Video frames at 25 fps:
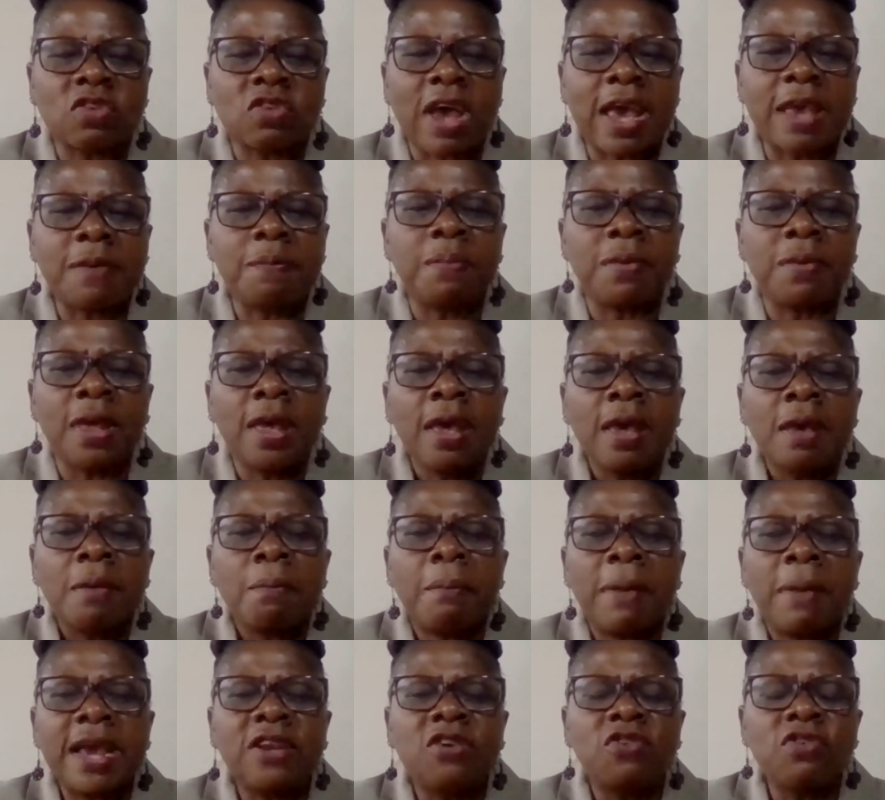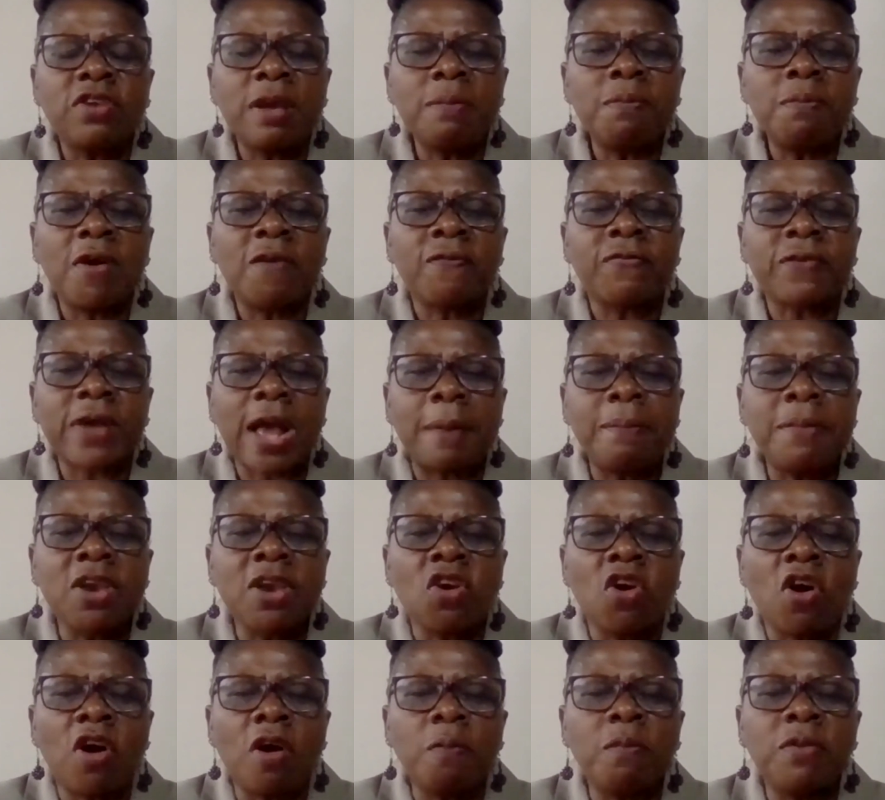So my dream of
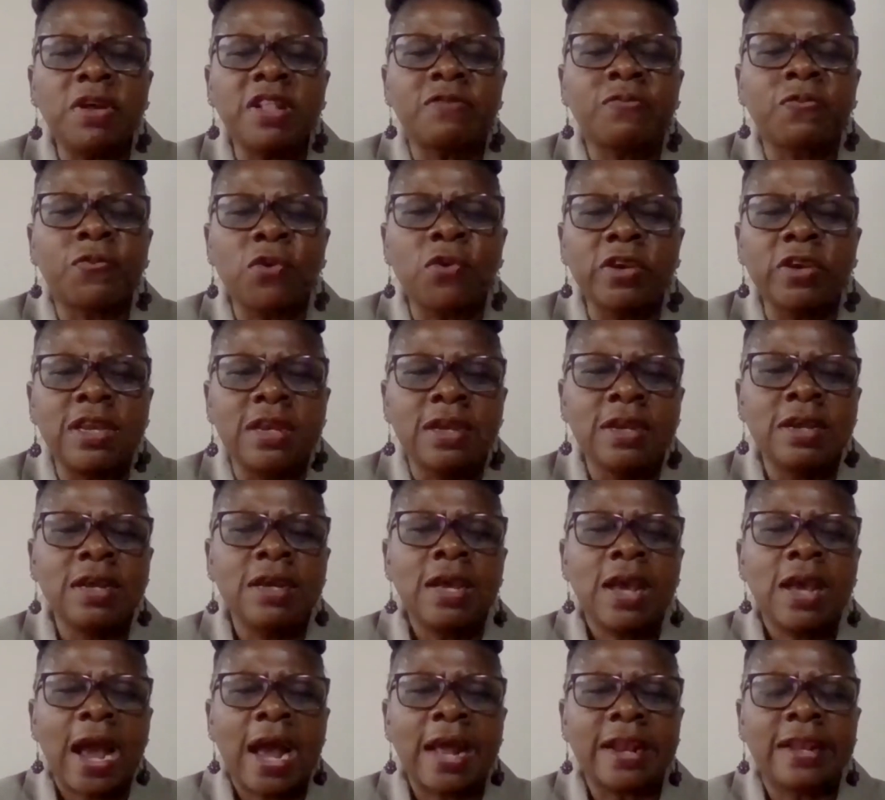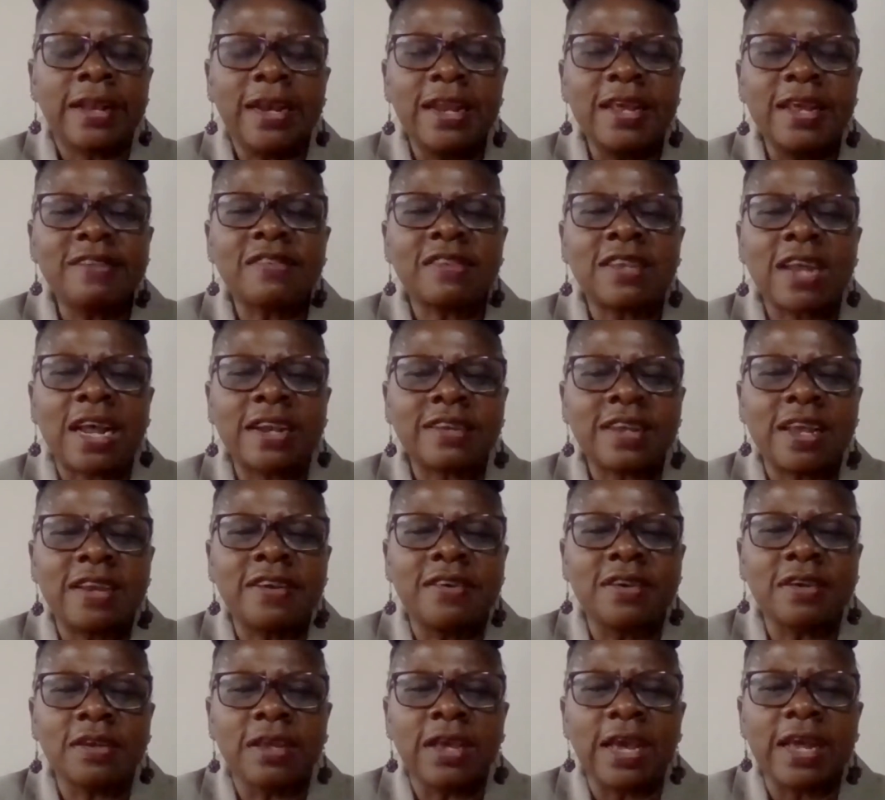coming home with food at least
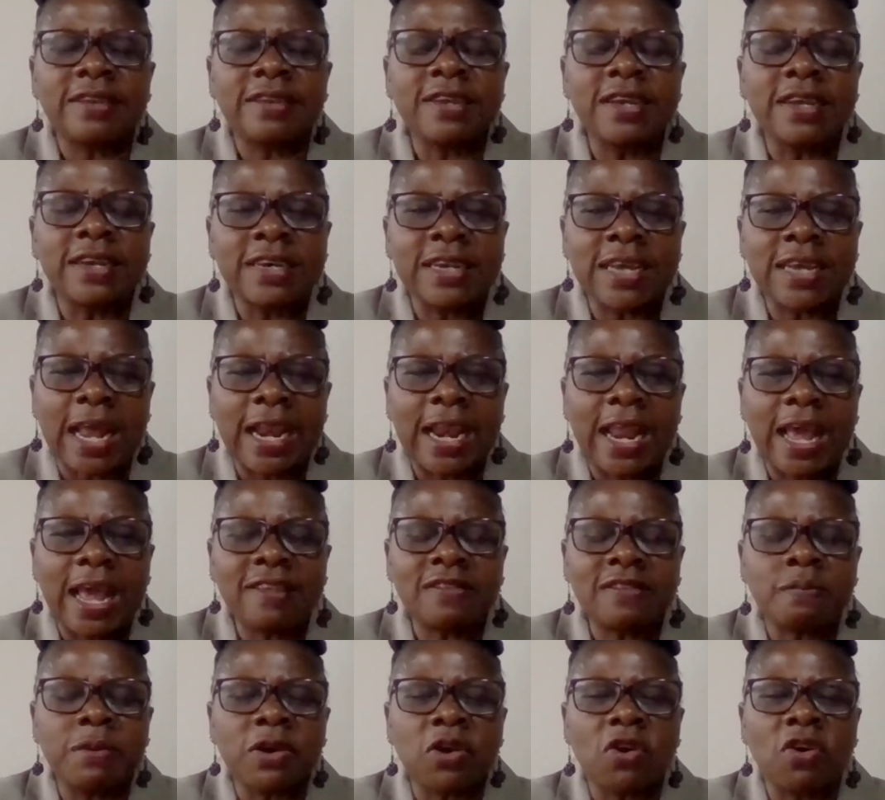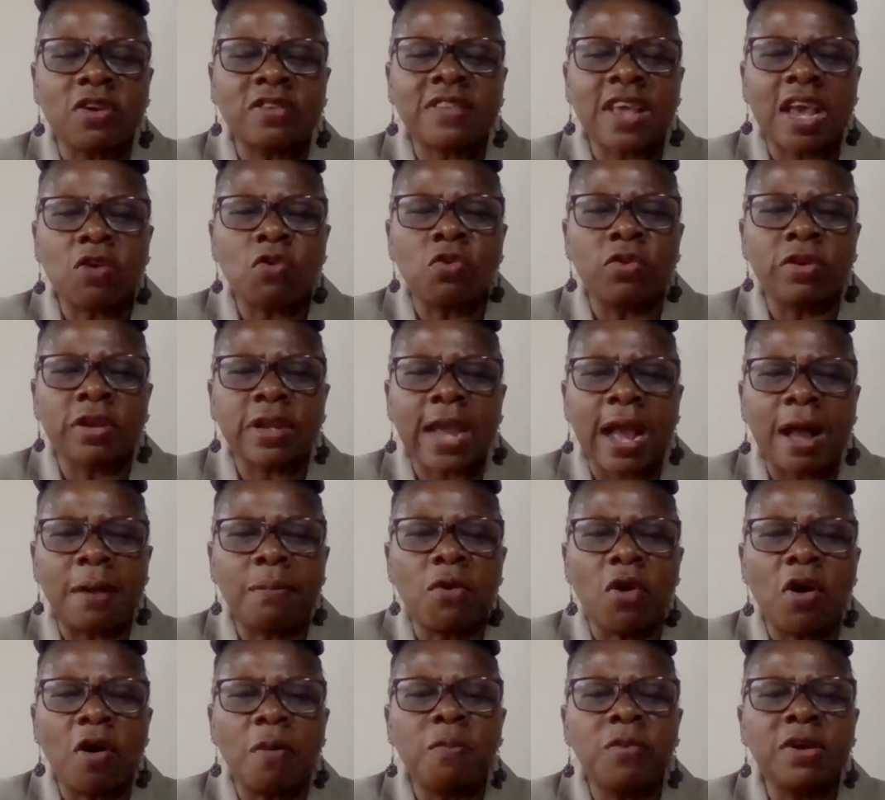started getting realized, because I could
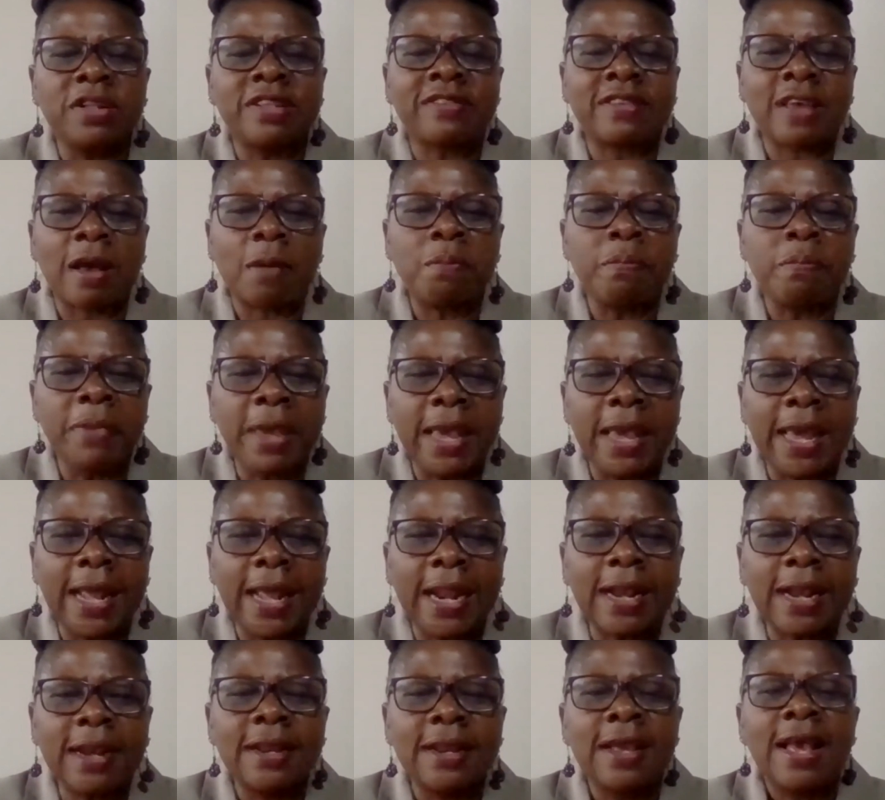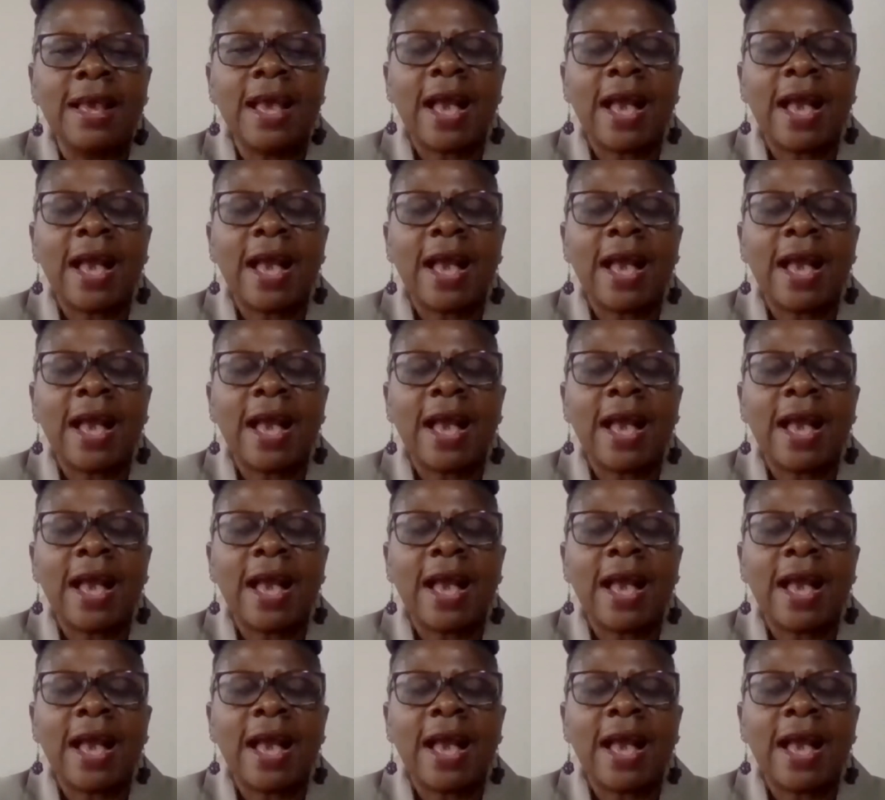come home with some meal.